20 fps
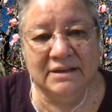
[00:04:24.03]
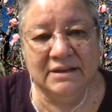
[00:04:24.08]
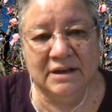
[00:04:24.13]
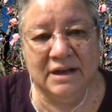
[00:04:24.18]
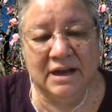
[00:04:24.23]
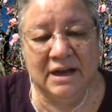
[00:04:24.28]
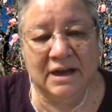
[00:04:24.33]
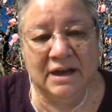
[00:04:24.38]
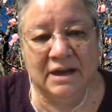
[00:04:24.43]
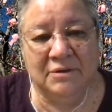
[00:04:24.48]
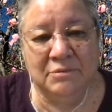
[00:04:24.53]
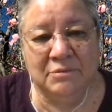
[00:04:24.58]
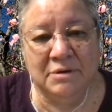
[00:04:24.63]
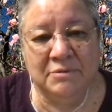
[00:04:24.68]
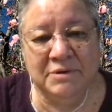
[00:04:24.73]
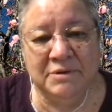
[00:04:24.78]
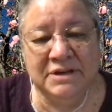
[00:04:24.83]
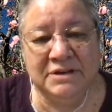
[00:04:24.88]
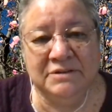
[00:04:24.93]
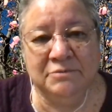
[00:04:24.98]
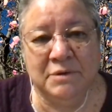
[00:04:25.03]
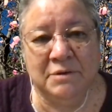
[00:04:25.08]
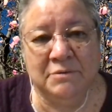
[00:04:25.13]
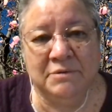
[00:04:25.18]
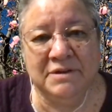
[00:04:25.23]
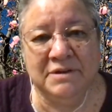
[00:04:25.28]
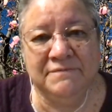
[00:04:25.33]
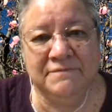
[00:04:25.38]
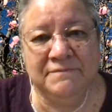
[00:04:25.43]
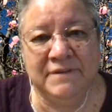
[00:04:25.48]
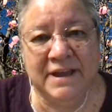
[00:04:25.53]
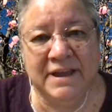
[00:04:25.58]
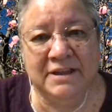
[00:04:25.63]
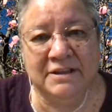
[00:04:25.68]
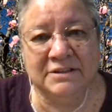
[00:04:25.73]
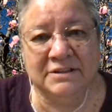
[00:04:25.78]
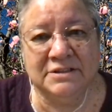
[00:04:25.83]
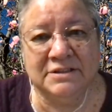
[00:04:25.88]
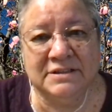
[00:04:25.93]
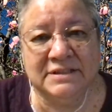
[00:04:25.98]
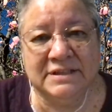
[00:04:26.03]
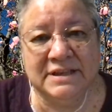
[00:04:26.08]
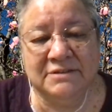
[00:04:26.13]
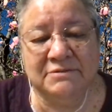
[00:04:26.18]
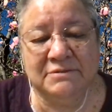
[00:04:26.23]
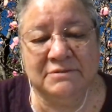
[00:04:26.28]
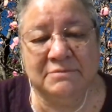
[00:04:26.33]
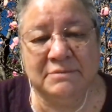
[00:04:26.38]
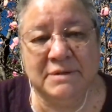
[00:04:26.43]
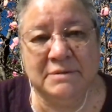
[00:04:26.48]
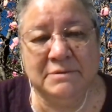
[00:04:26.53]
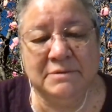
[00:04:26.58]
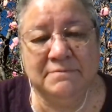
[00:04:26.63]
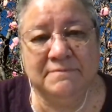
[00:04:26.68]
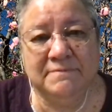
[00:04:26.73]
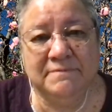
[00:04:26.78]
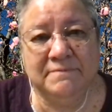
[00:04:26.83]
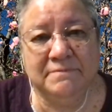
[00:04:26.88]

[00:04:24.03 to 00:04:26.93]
what we fail to see, or what maybe